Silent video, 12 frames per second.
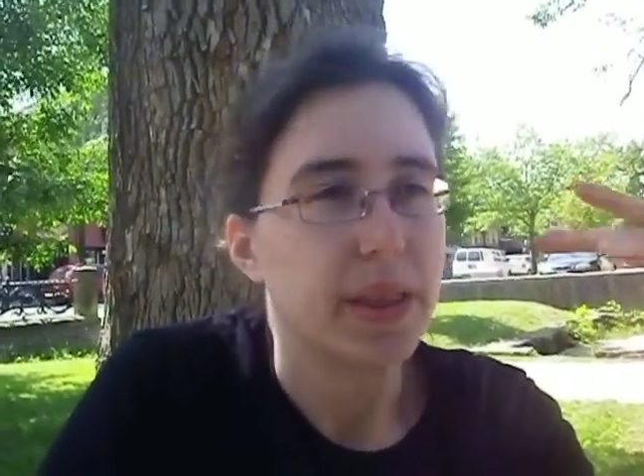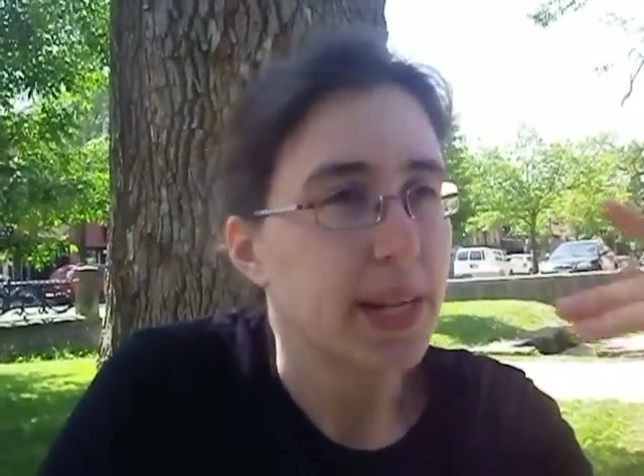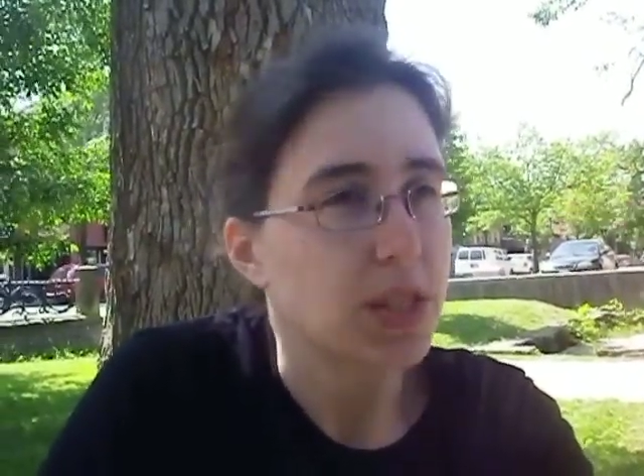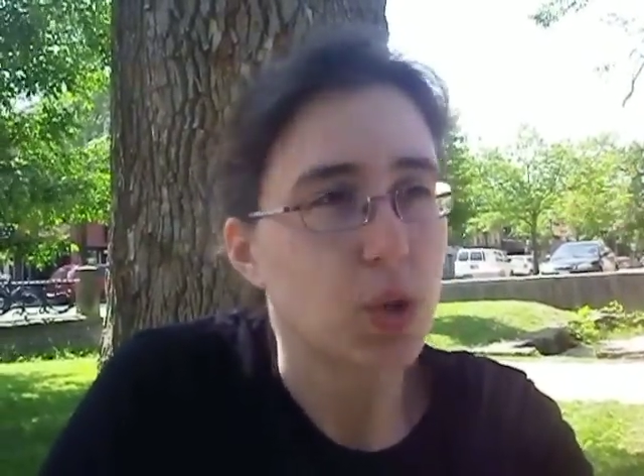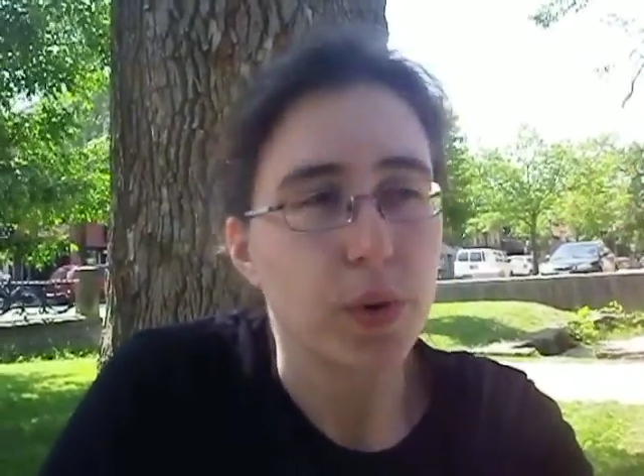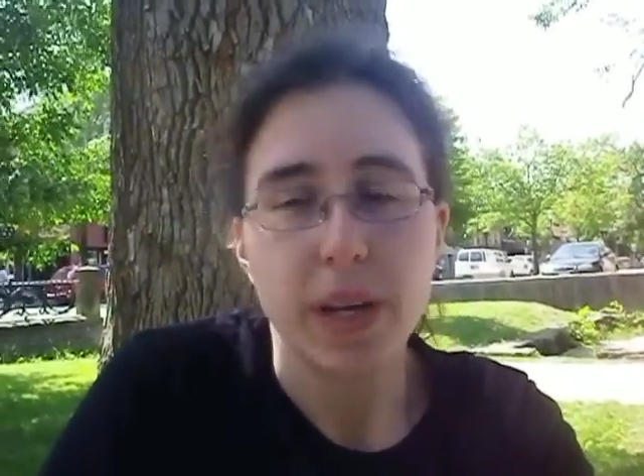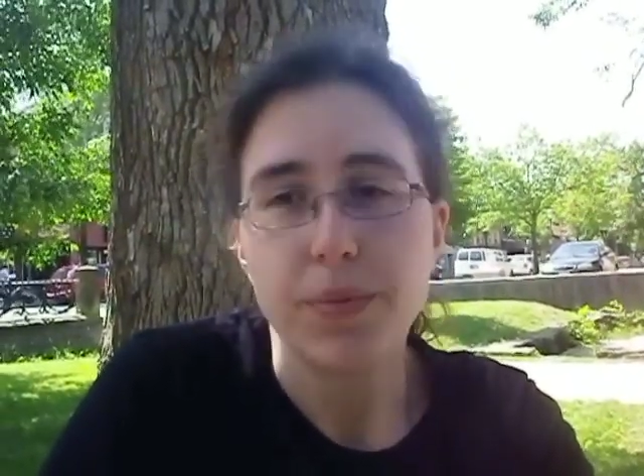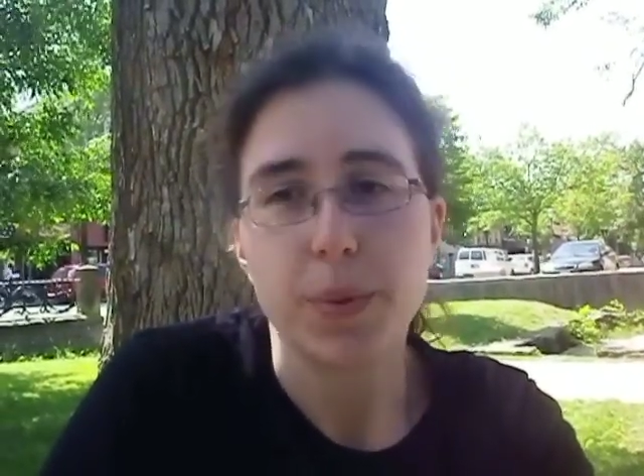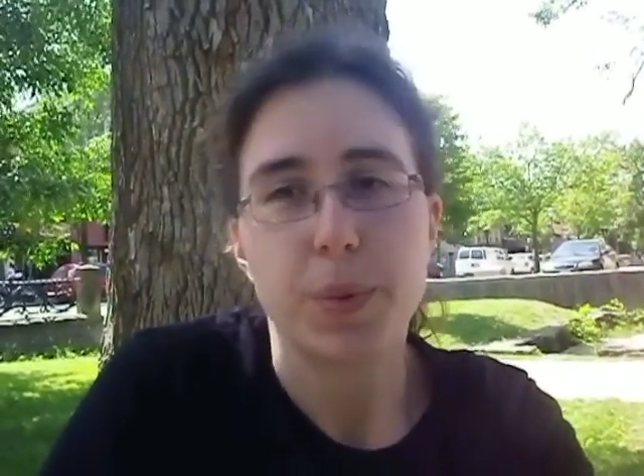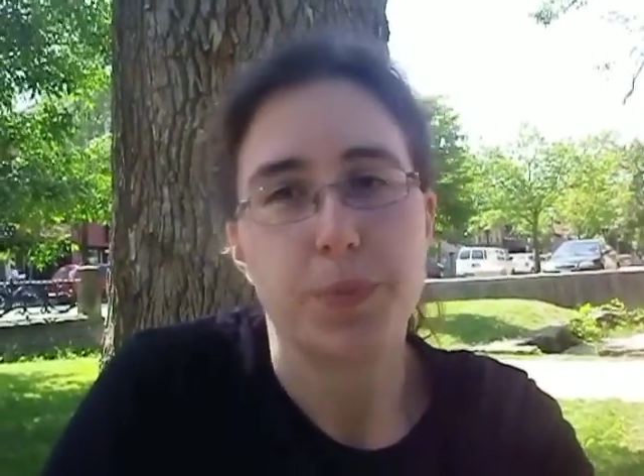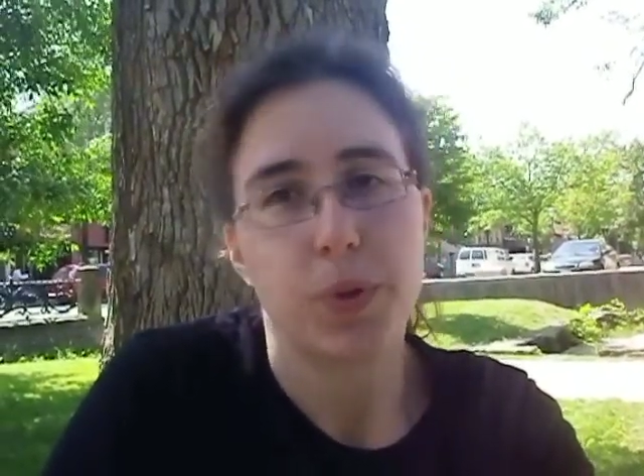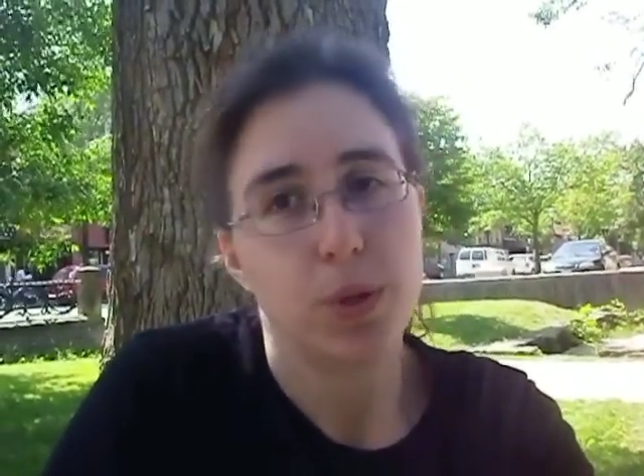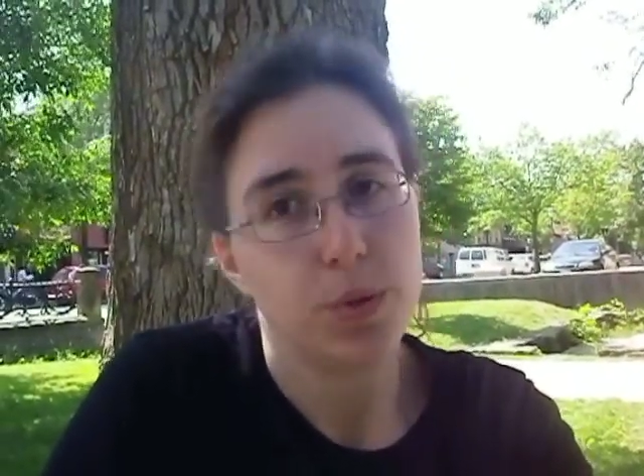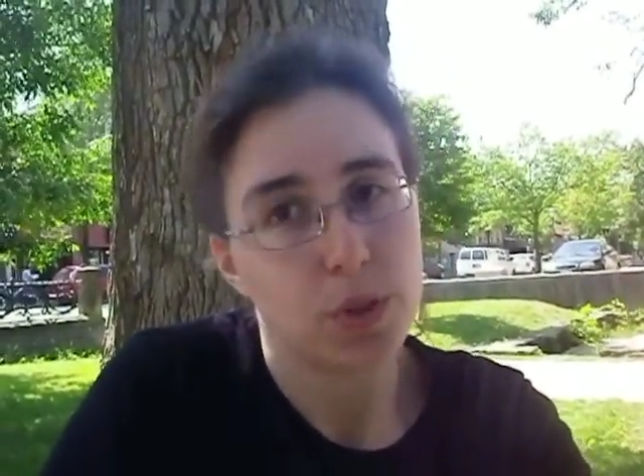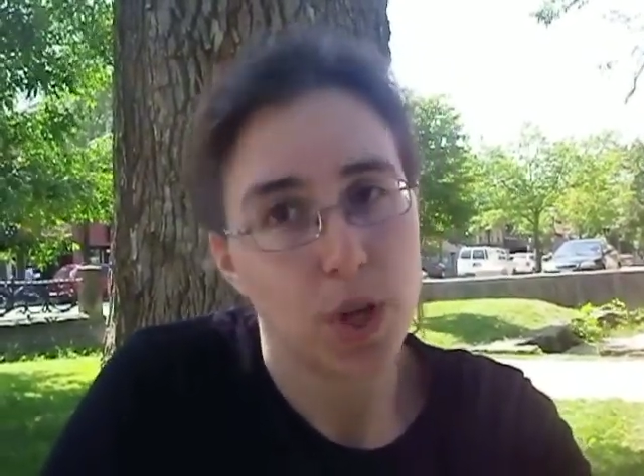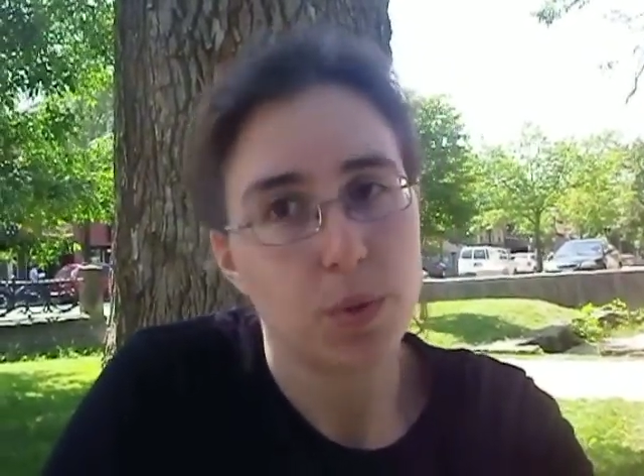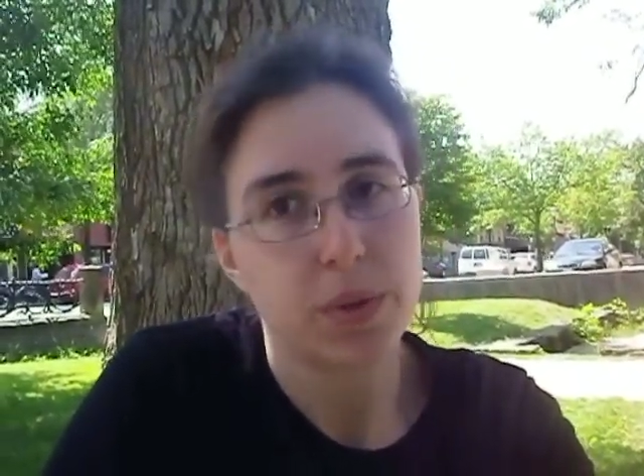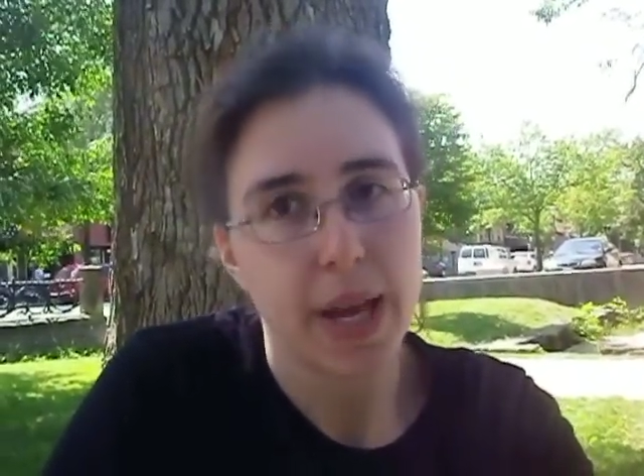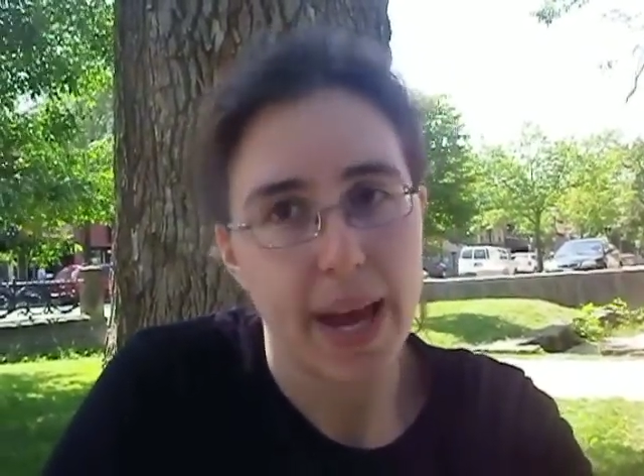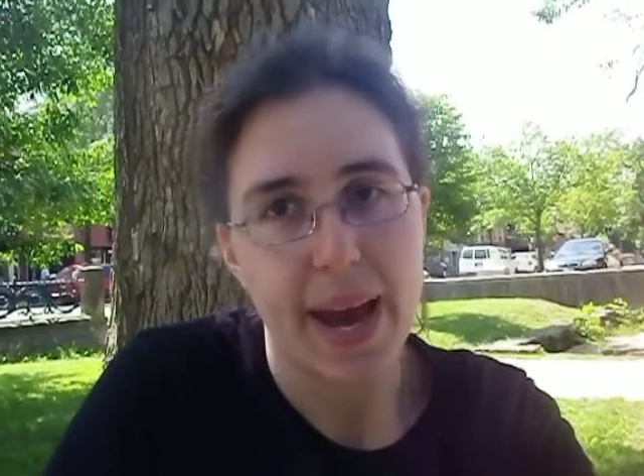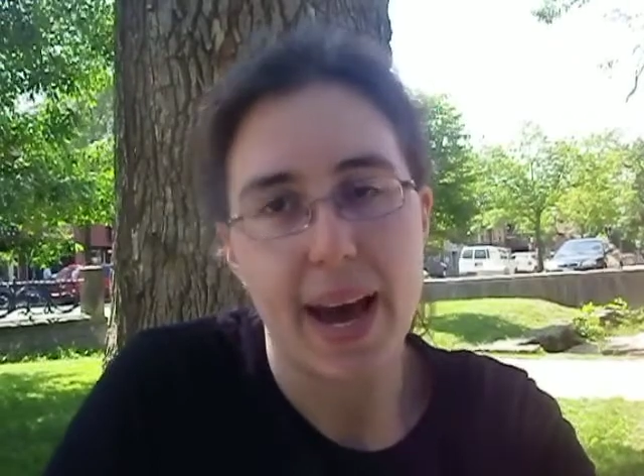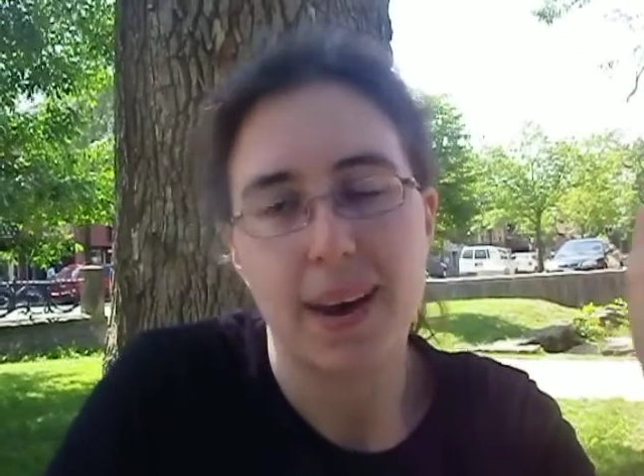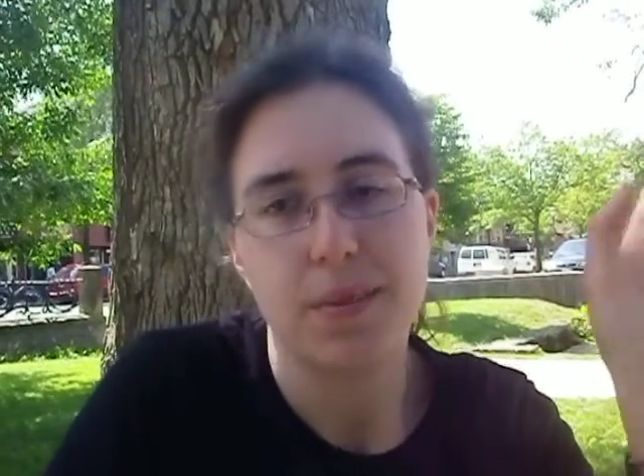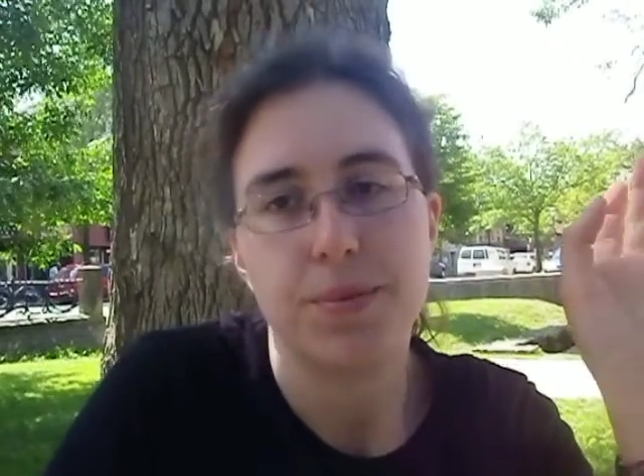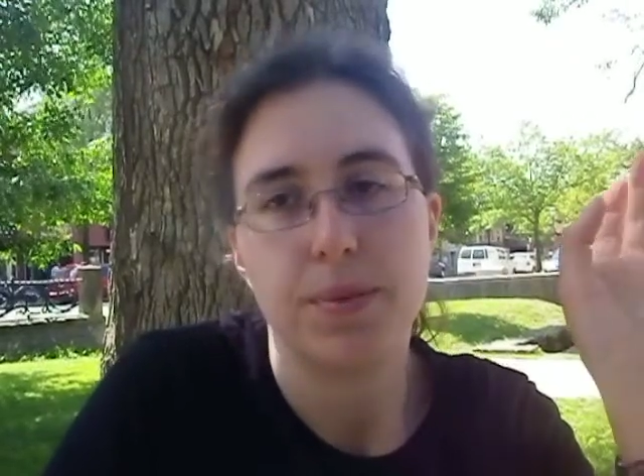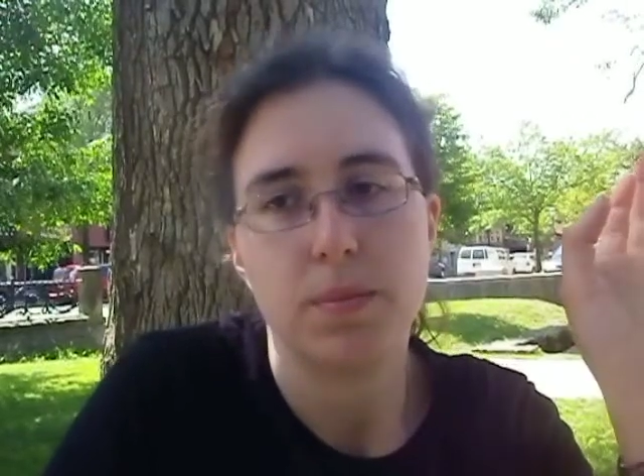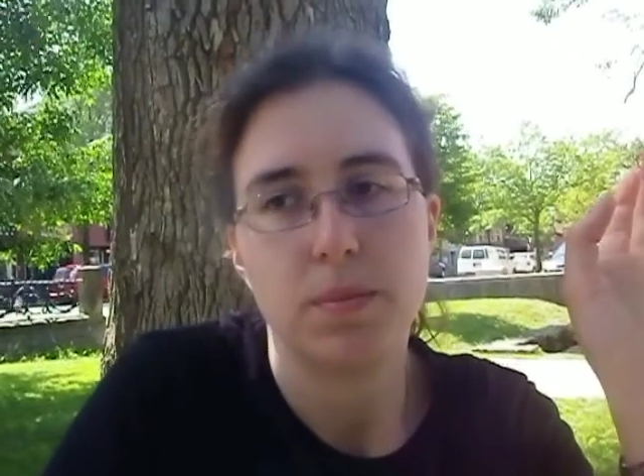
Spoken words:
That's great for people who don't have